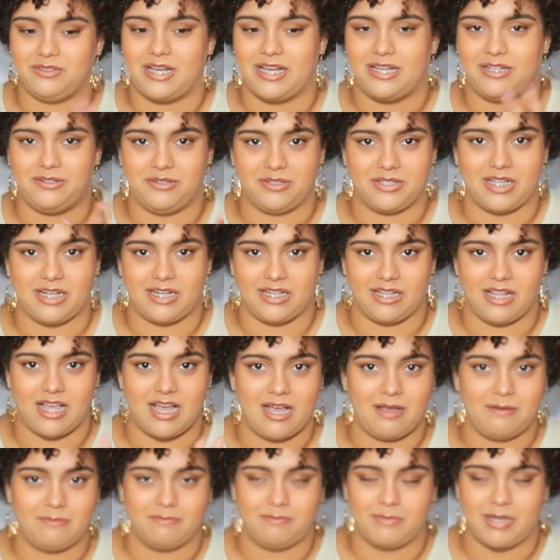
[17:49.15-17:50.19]
I do that a
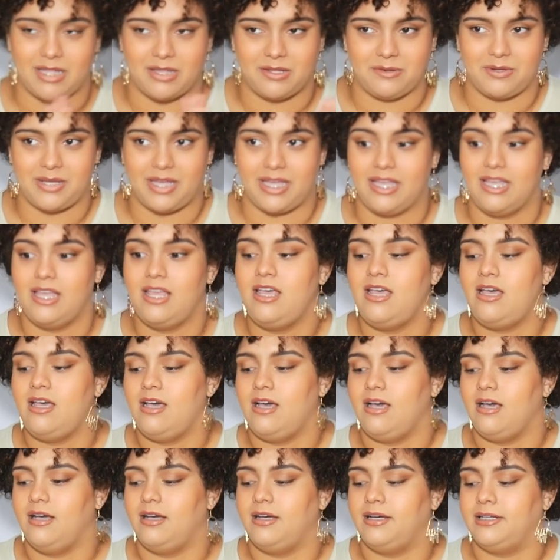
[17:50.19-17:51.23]
lot, by the way.
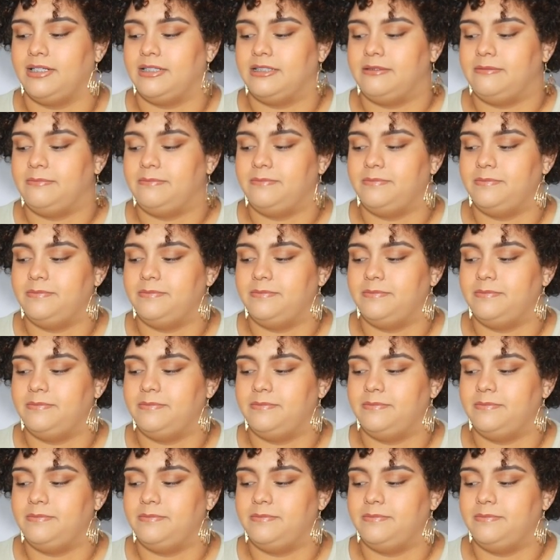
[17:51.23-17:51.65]
Um,